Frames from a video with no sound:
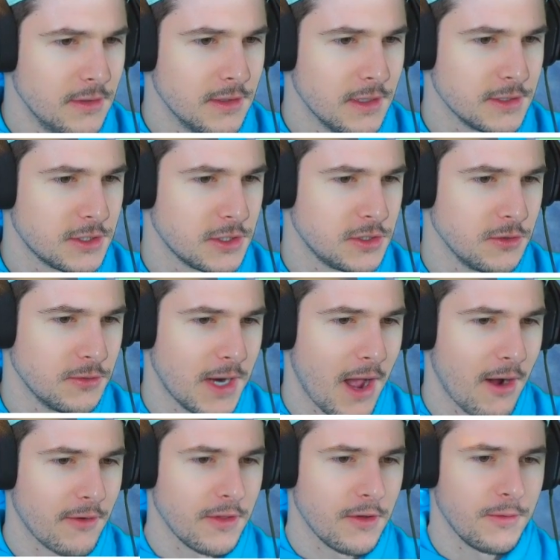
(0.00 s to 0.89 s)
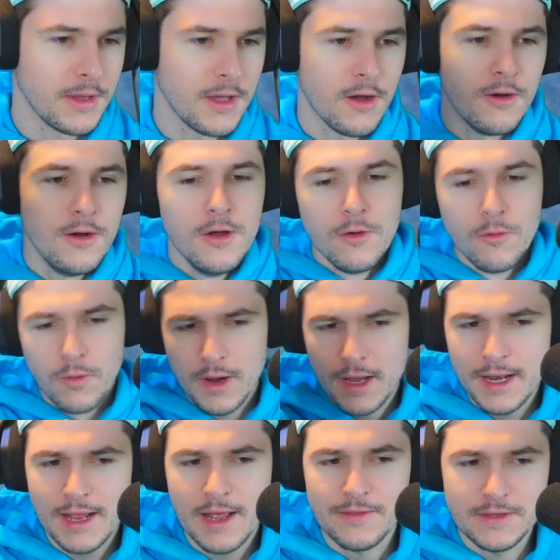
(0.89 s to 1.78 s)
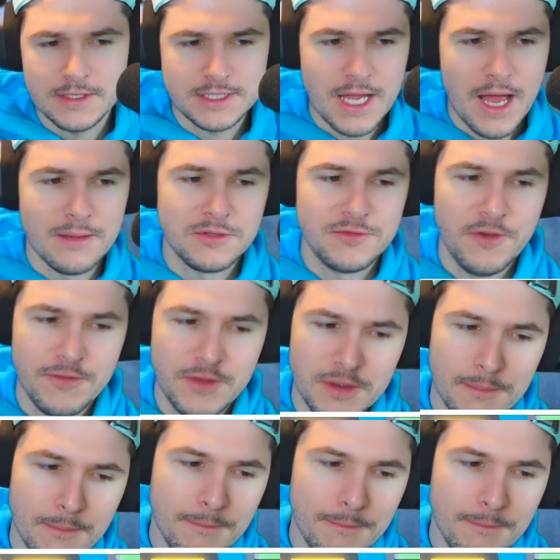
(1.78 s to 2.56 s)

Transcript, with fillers: Let's just do an hour. There we go. We're gonna get this times 50.